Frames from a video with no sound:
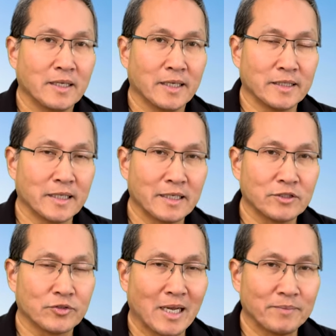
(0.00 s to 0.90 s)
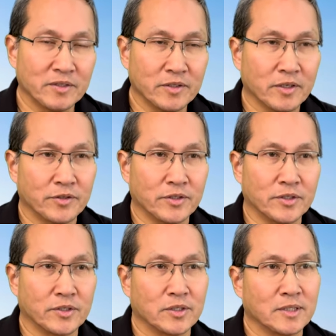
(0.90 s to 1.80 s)
And then I dropped
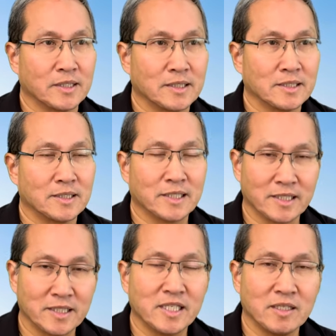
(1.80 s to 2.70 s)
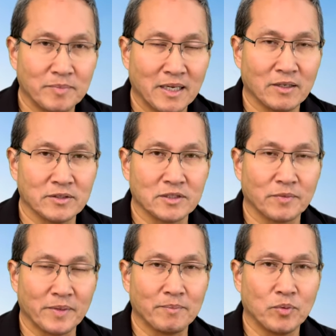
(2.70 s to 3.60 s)
another 16 pounds
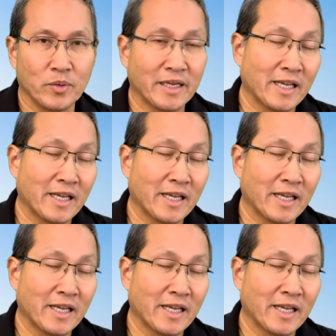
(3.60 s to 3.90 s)
from that point.